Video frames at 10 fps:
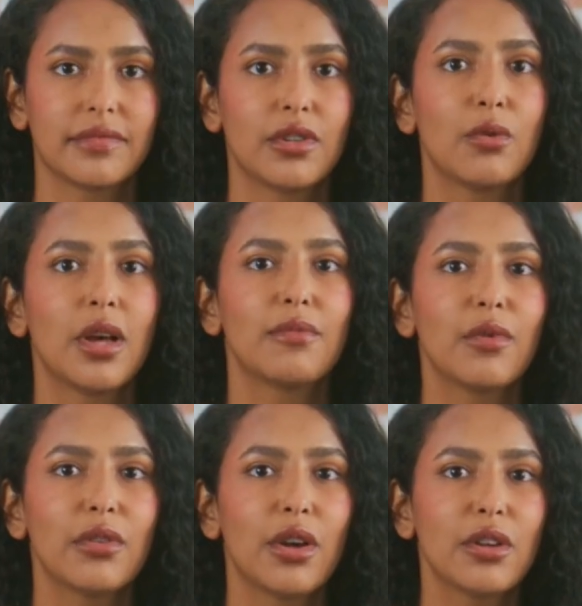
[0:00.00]
So, what have
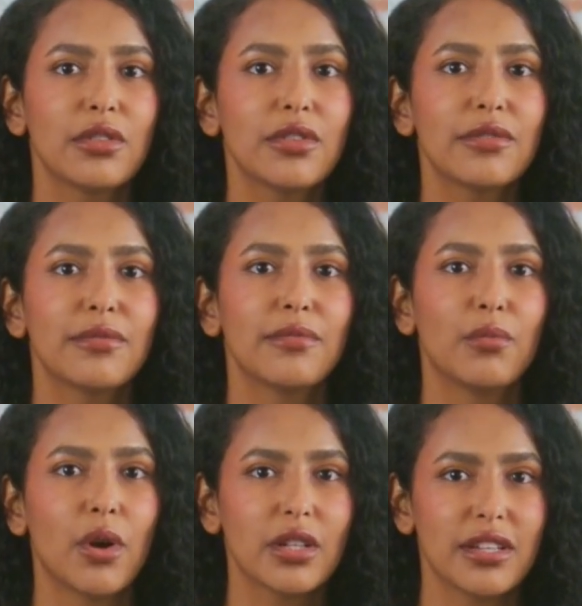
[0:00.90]
we learned
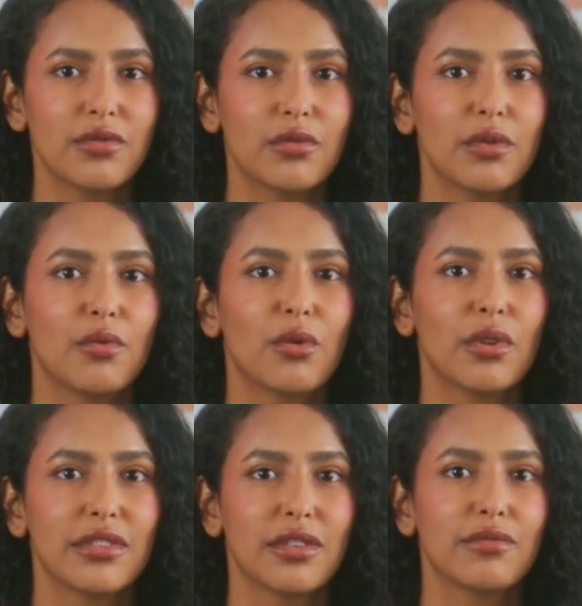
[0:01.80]
walking through the
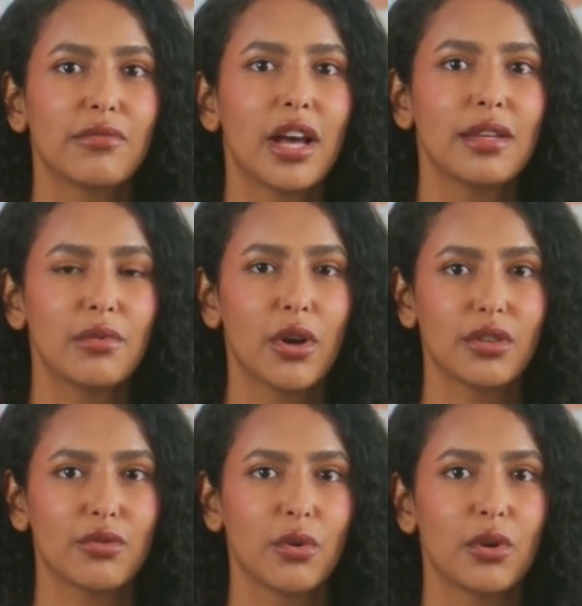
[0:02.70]
ruins of five
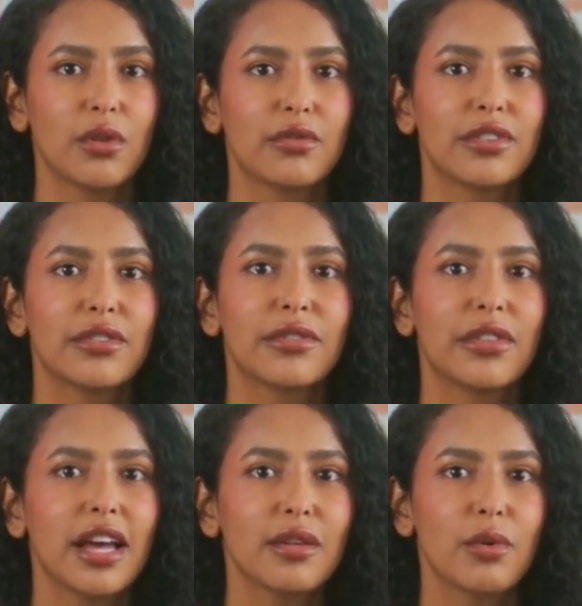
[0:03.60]
lost worlds
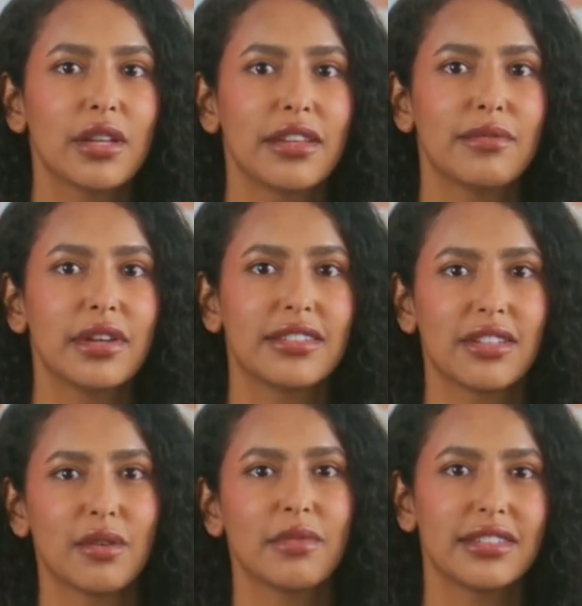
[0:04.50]
and one that may
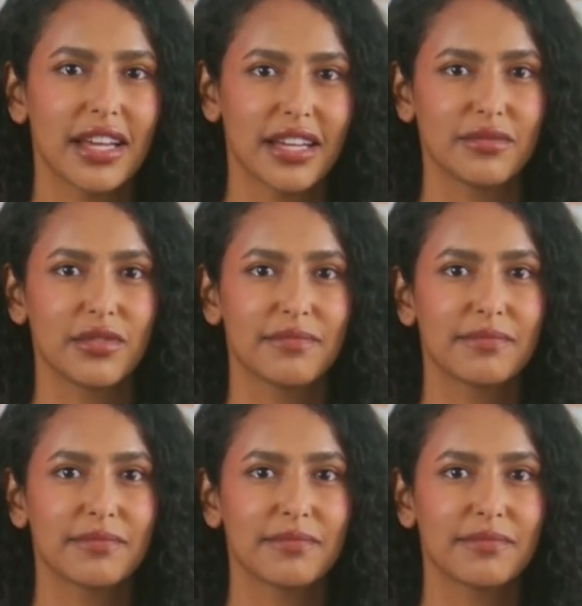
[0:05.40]
still be saved?